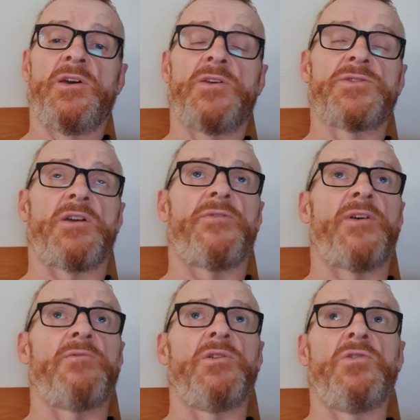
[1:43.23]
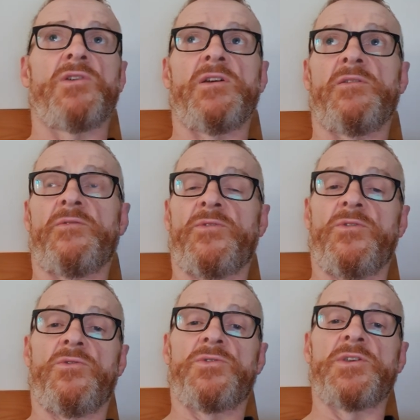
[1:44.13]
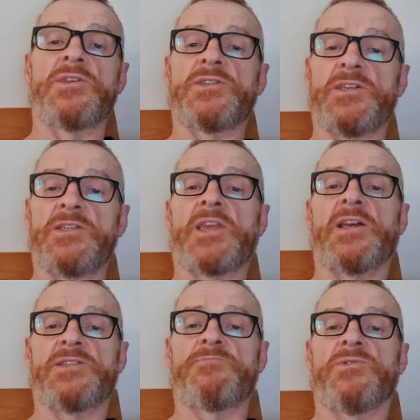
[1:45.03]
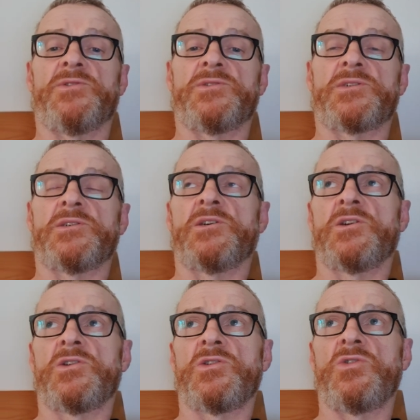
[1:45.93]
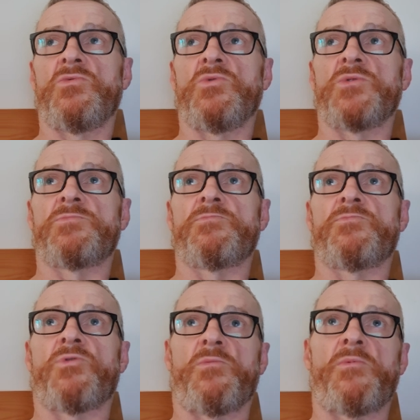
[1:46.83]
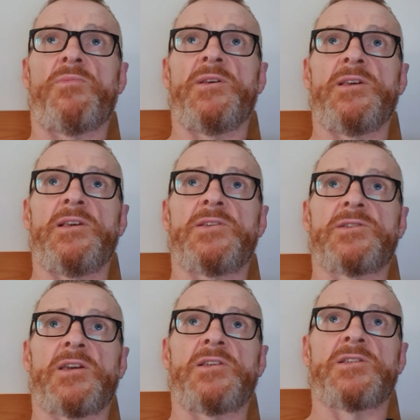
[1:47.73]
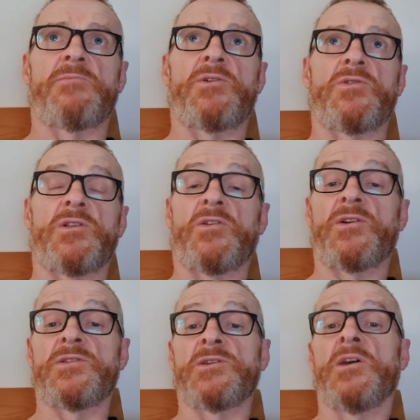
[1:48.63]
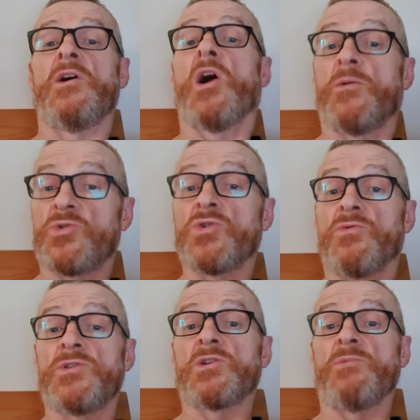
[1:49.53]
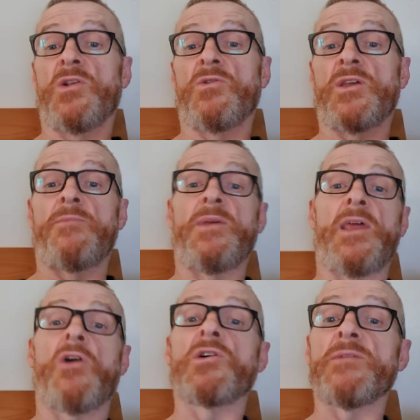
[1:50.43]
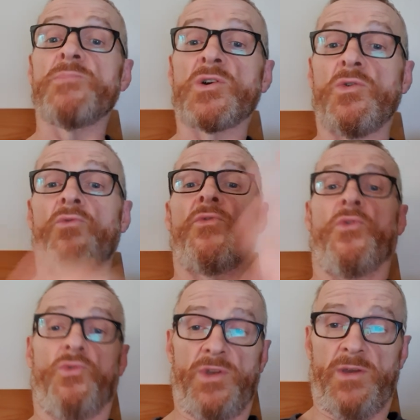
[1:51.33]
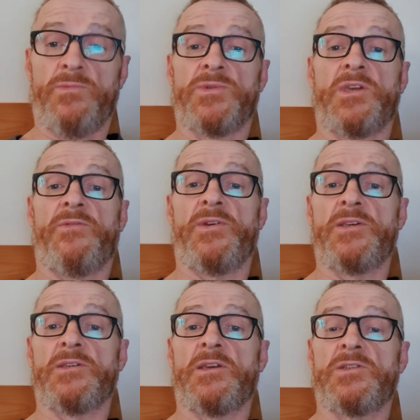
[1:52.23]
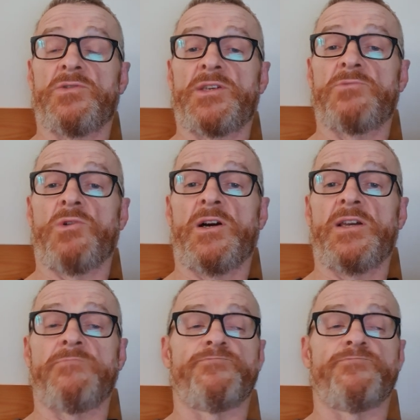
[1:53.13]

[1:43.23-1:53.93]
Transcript: So if they were looking for the deceased husband, you would probably say something on the lines, I'm sure he's going to be along in a minute, I'll give him a call for you, see if he's on his way.